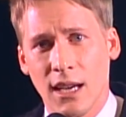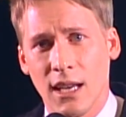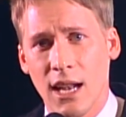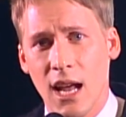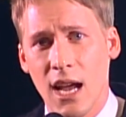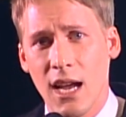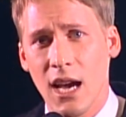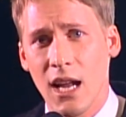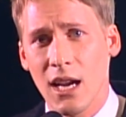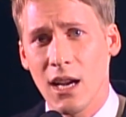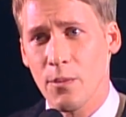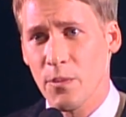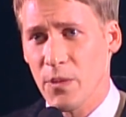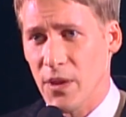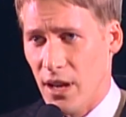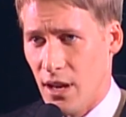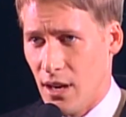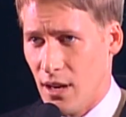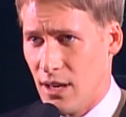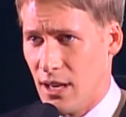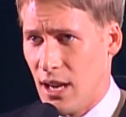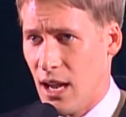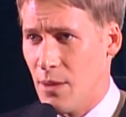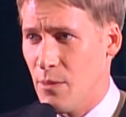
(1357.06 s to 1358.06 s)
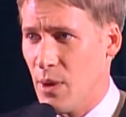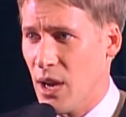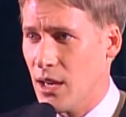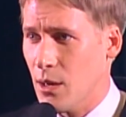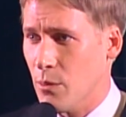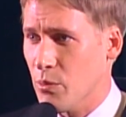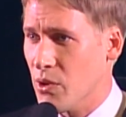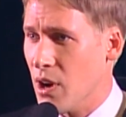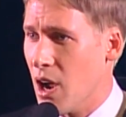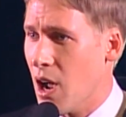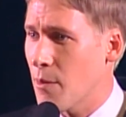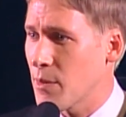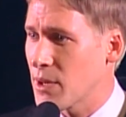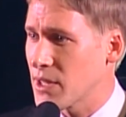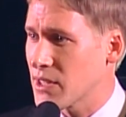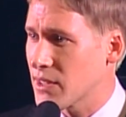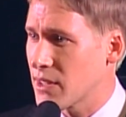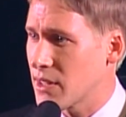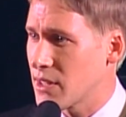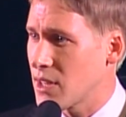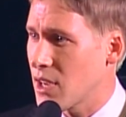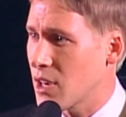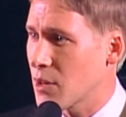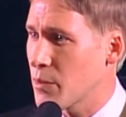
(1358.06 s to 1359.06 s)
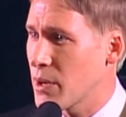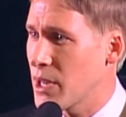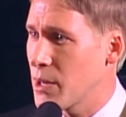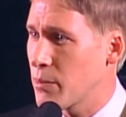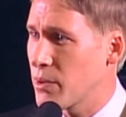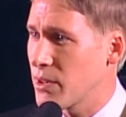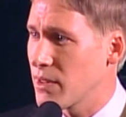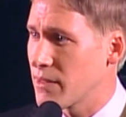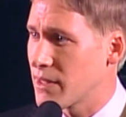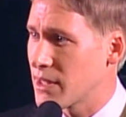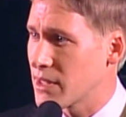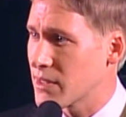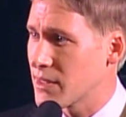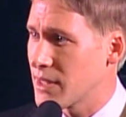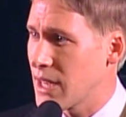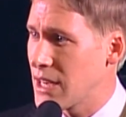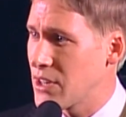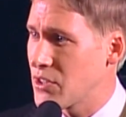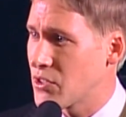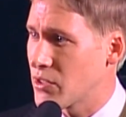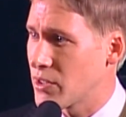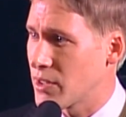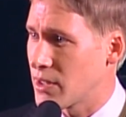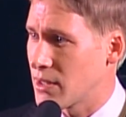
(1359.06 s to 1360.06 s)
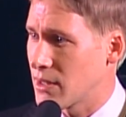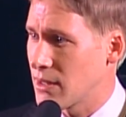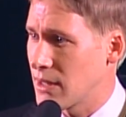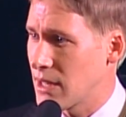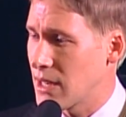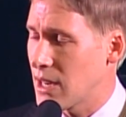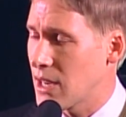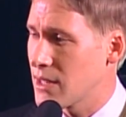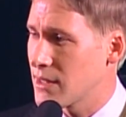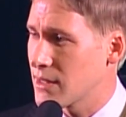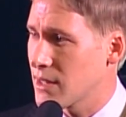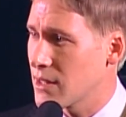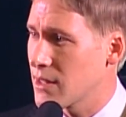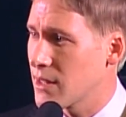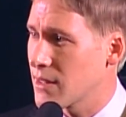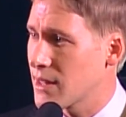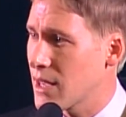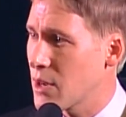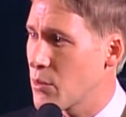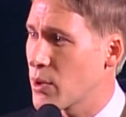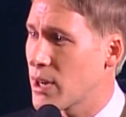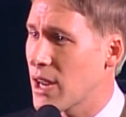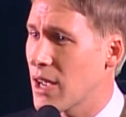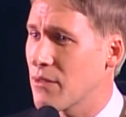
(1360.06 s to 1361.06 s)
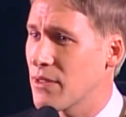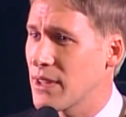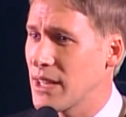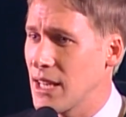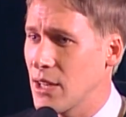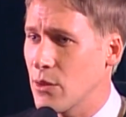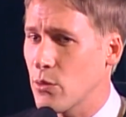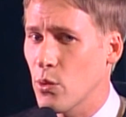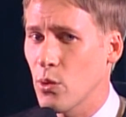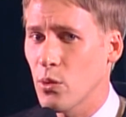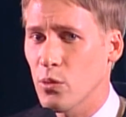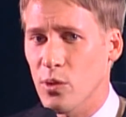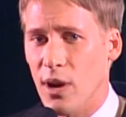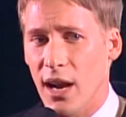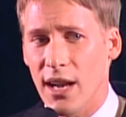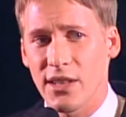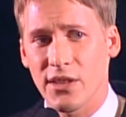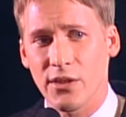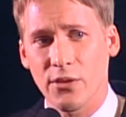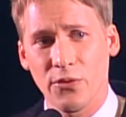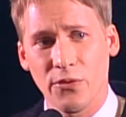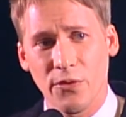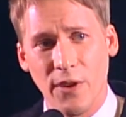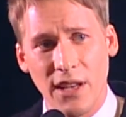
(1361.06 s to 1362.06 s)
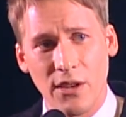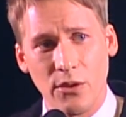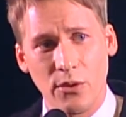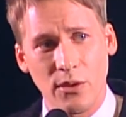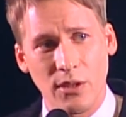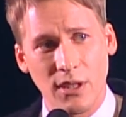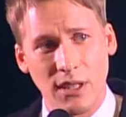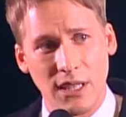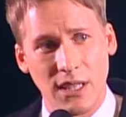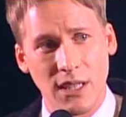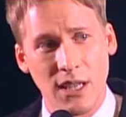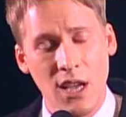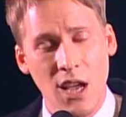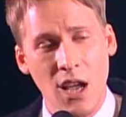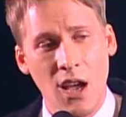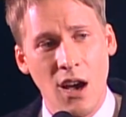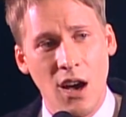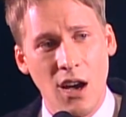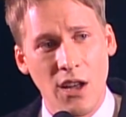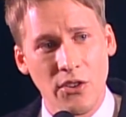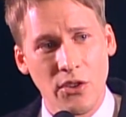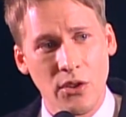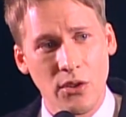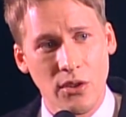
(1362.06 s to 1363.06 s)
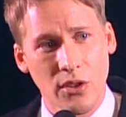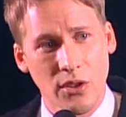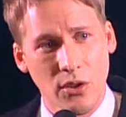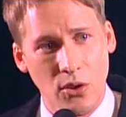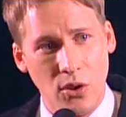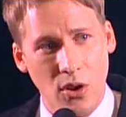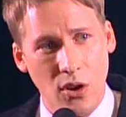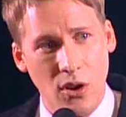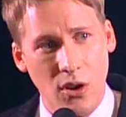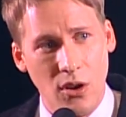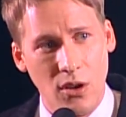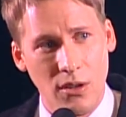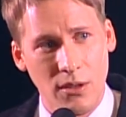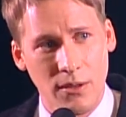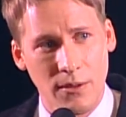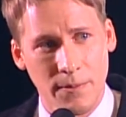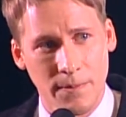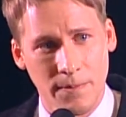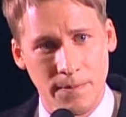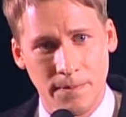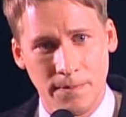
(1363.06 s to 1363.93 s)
And I got up there and I made a promise to the young people of this nation. And I said that they would have equal rights federally under the law.